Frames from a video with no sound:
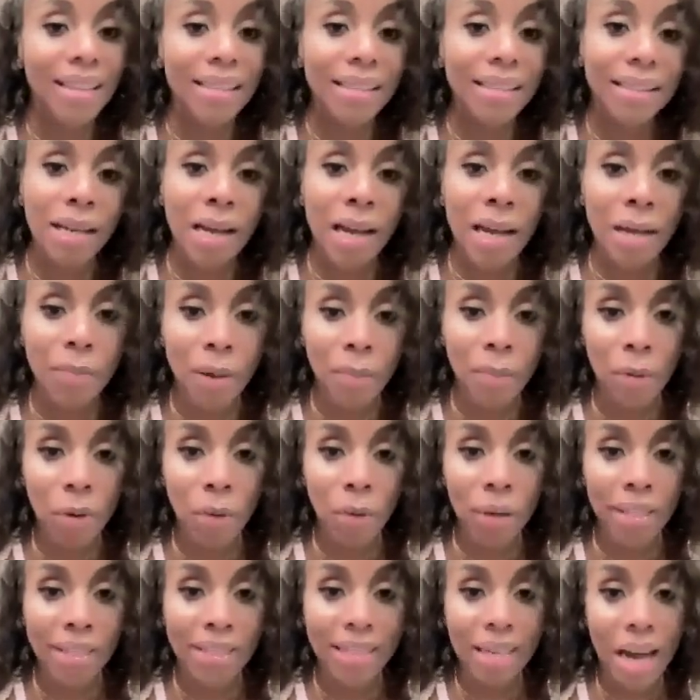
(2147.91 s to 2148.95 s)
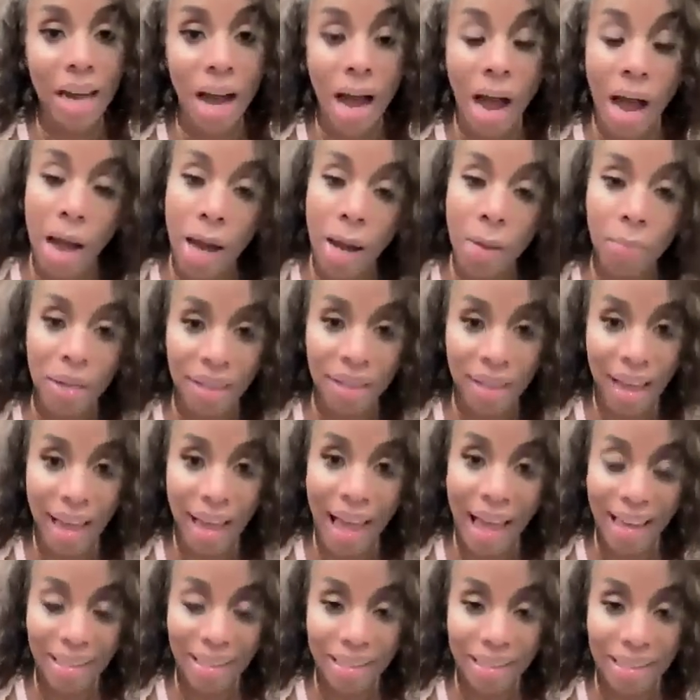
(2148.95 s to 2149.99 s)
And this time I'm going to hum on
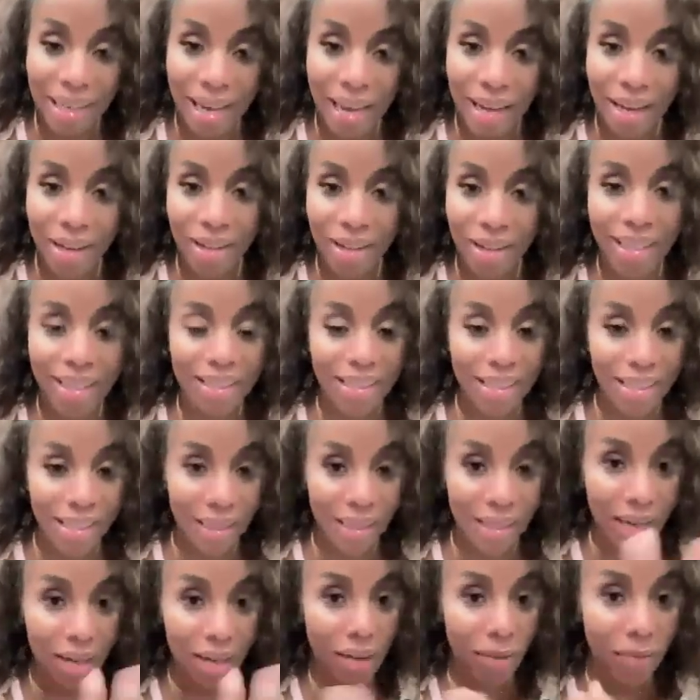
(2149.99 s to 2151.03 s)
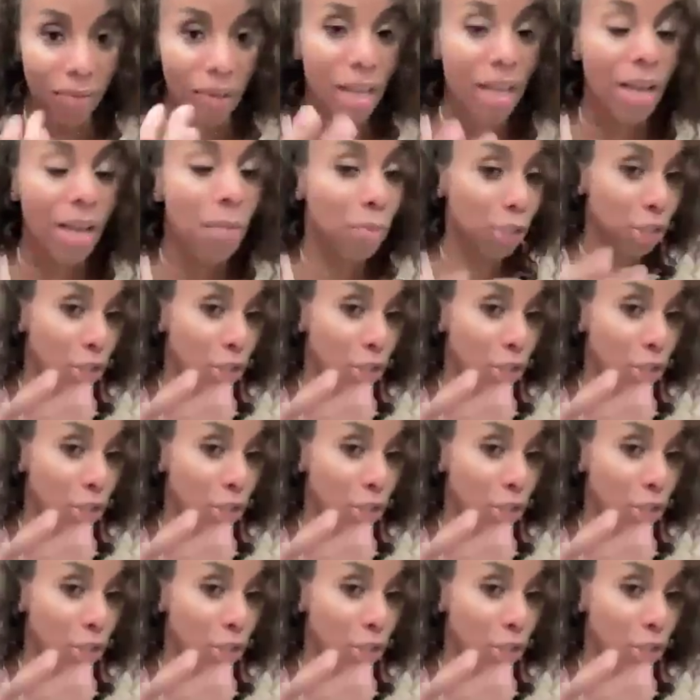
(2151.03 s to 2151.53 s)
the exhale instead of,